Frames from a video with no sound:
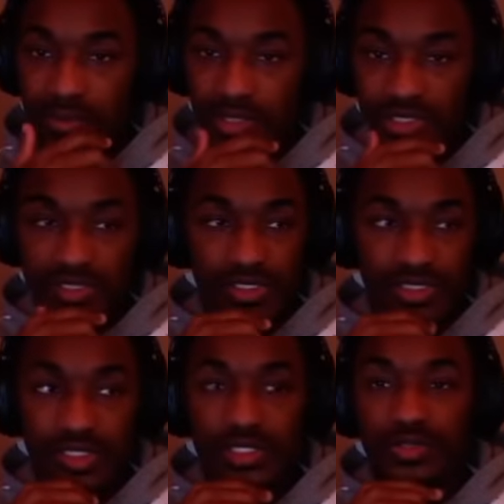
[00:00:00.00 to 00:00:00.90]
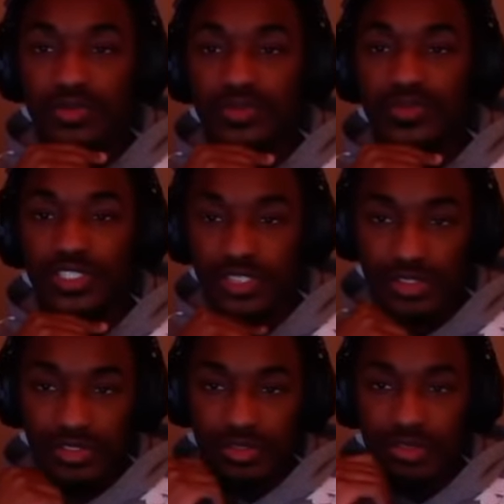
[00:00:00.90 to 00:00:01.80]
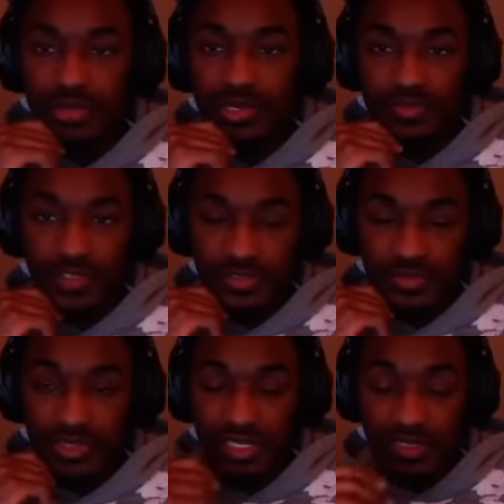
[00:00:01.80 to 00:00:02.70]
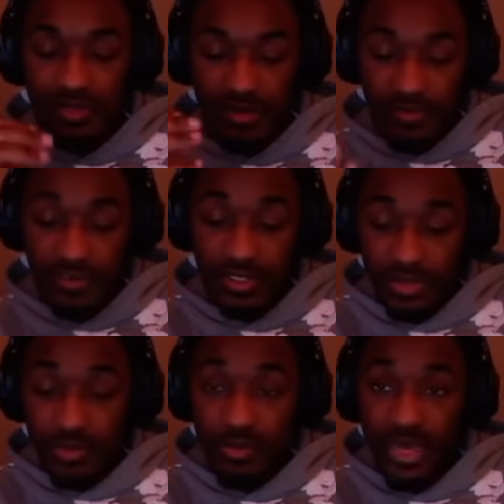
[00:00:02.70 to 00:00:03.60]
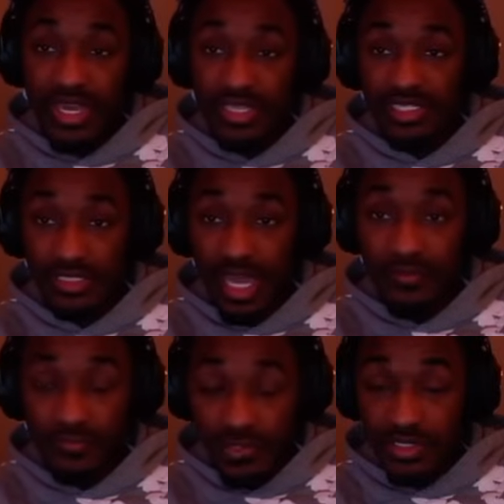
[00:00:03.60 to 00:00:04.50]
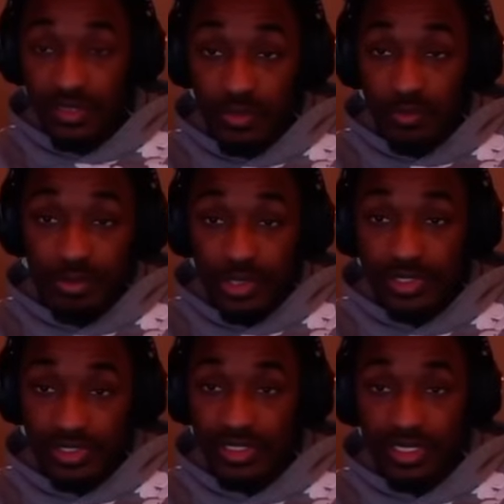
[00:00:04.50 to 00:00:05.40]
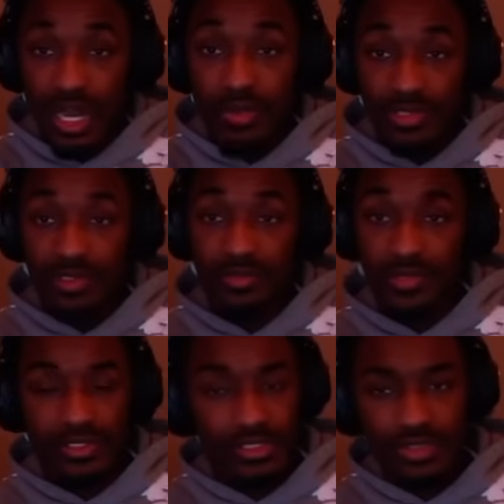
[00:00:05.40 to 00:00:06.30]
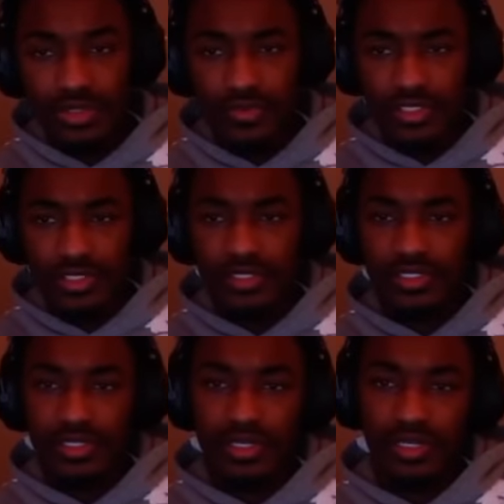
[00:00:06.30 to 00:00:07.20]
But there's literal research on the benefits of reading a physical page, like physical books and copies of books. Just do your research.